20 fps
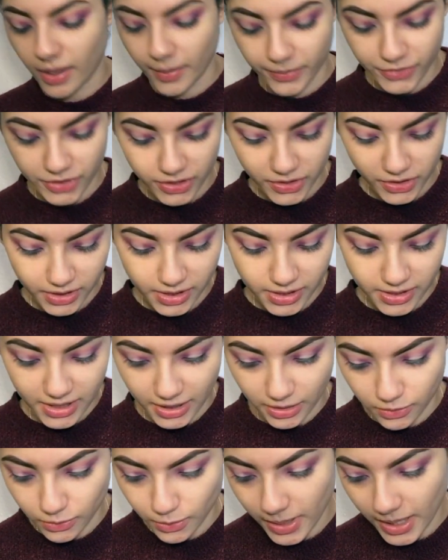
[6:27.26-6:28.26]
I'm just gonna
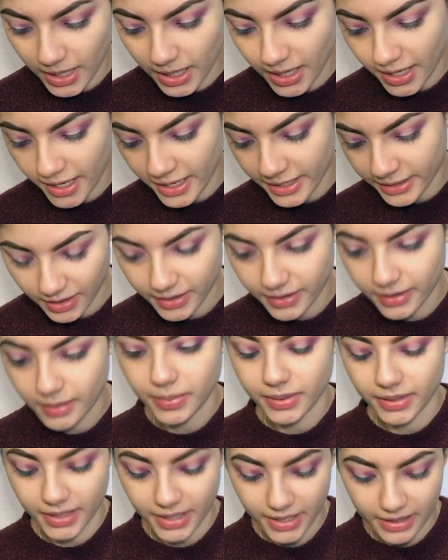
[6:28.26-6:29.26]
take Twilight and
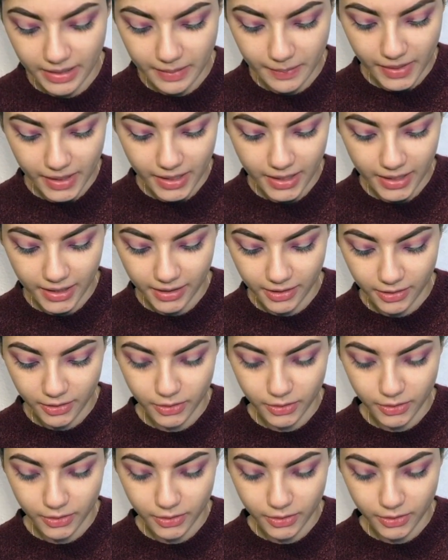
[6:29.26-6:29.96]
apply it in my halo.